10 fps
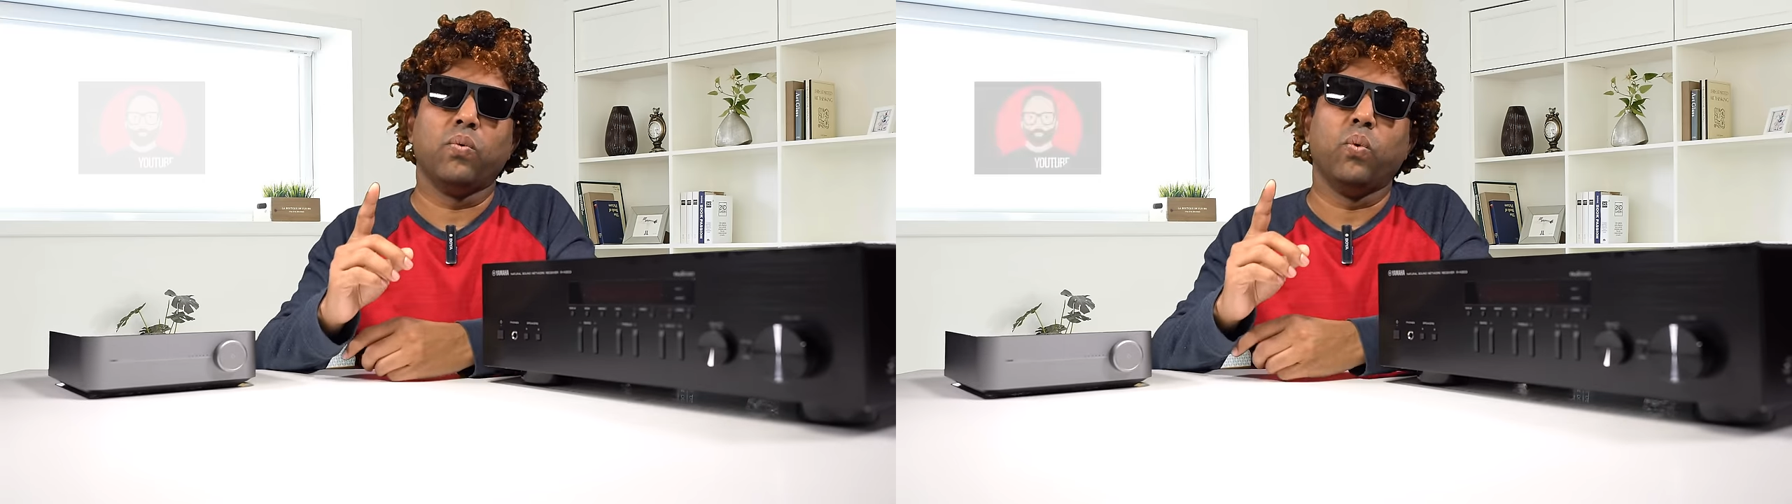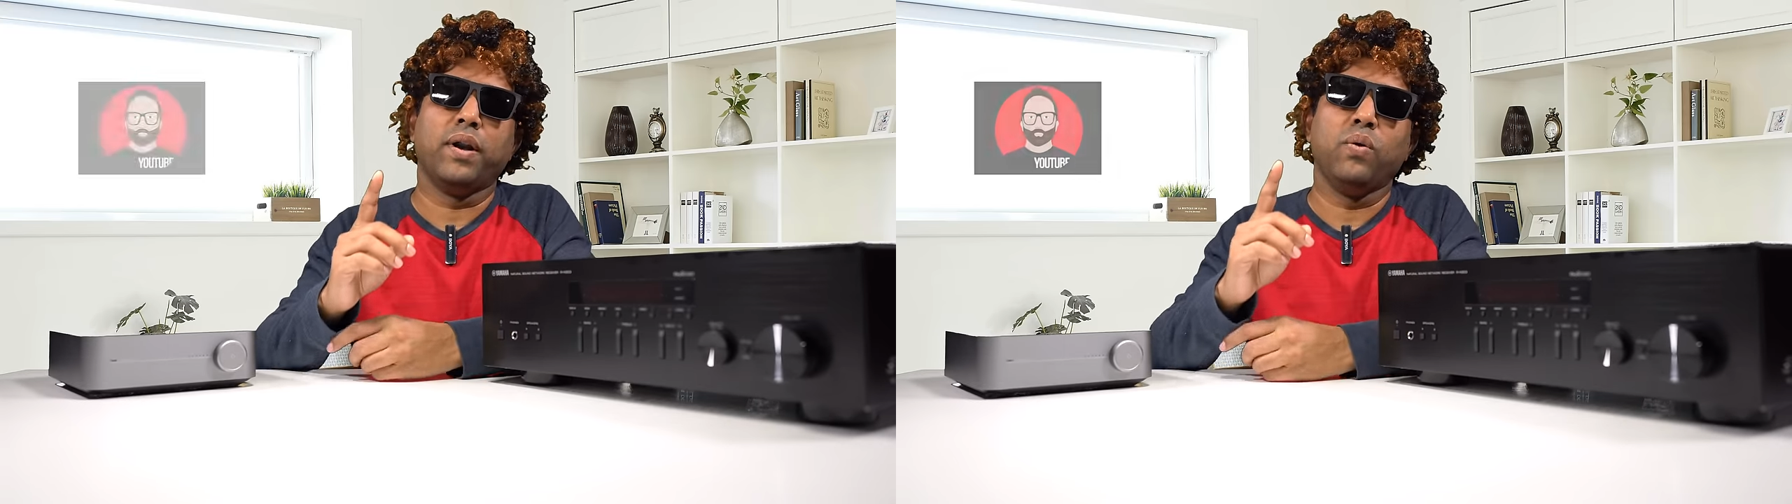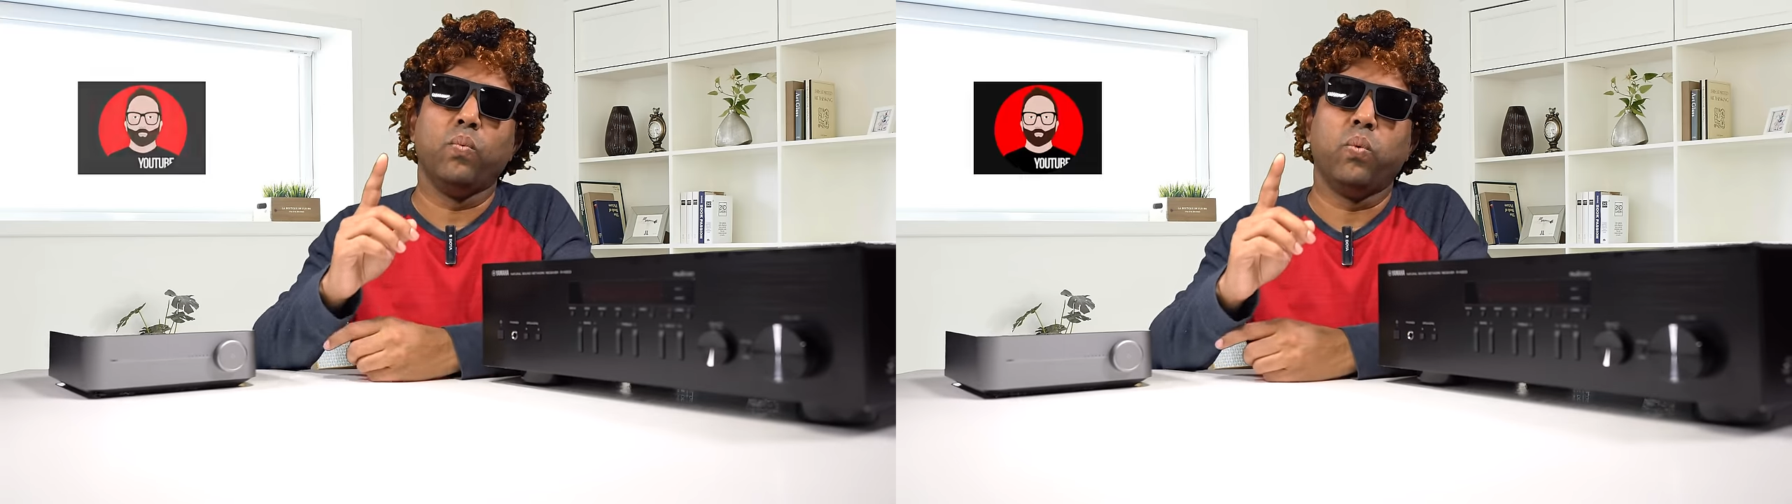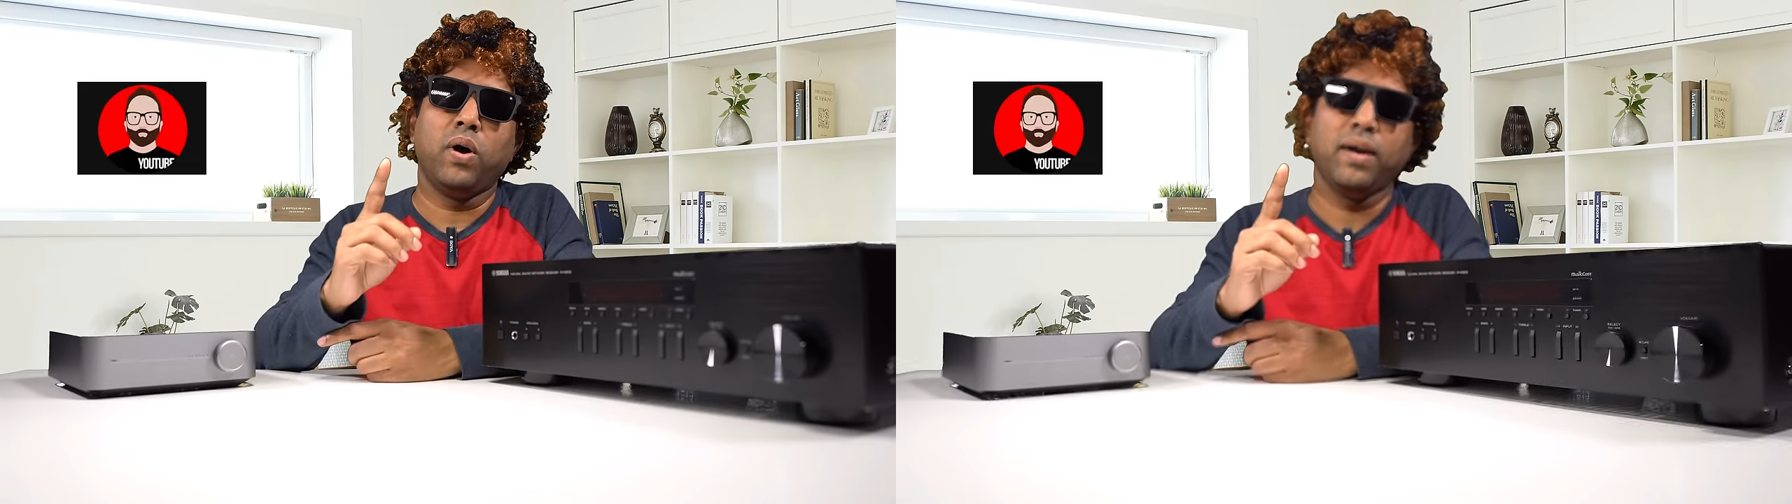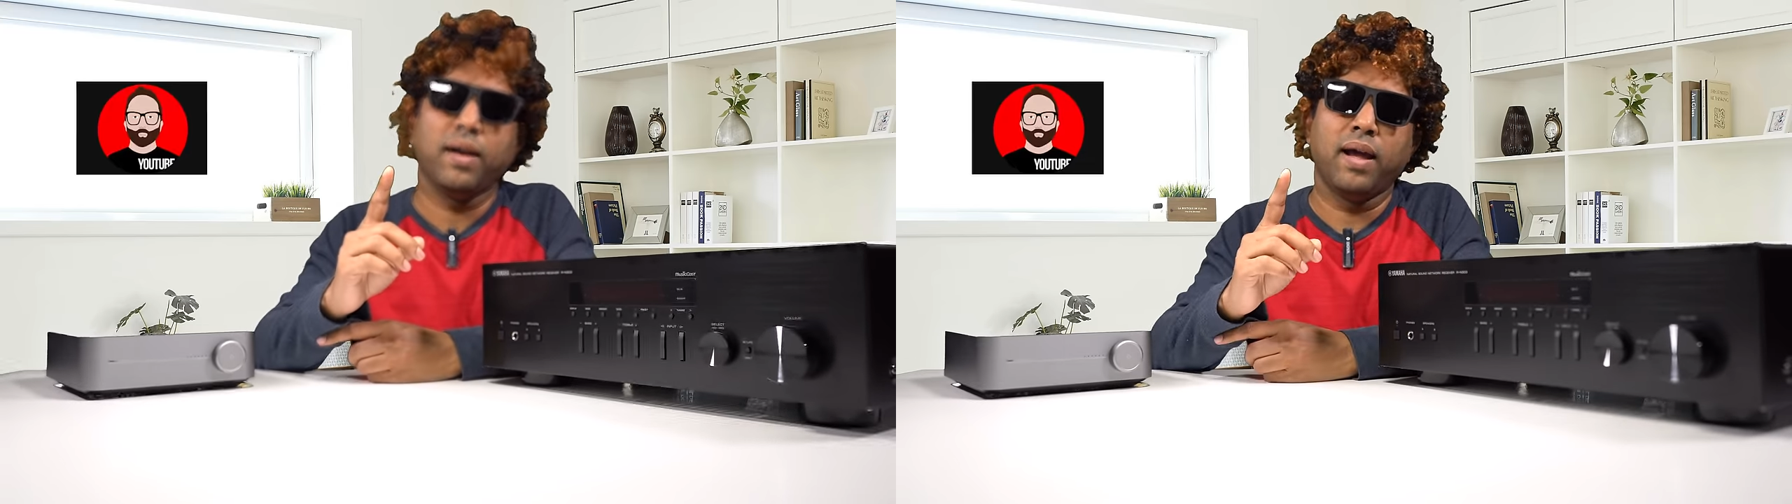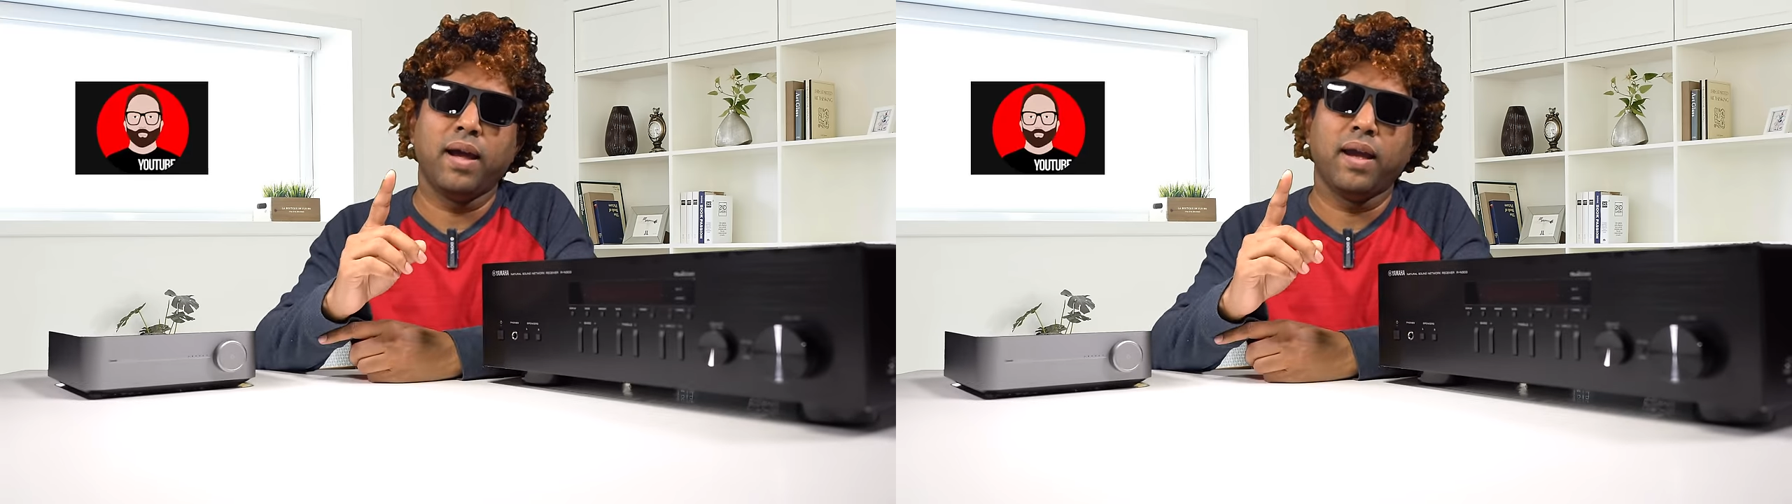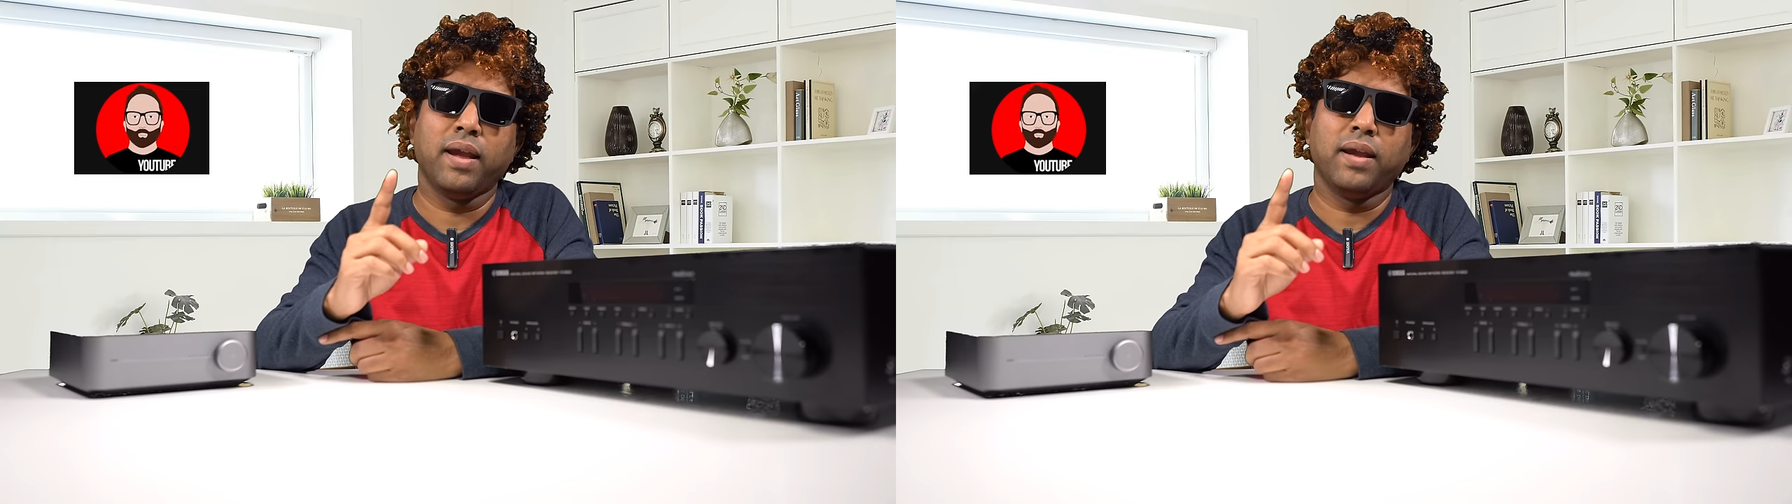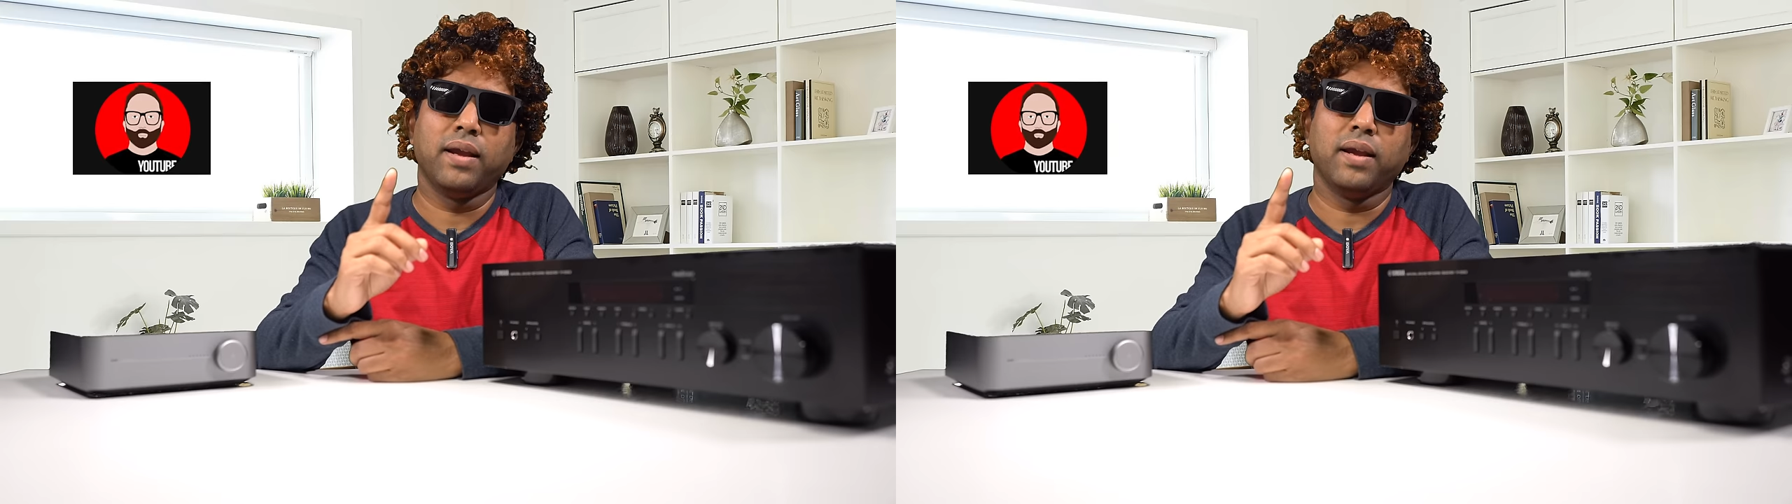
only one guy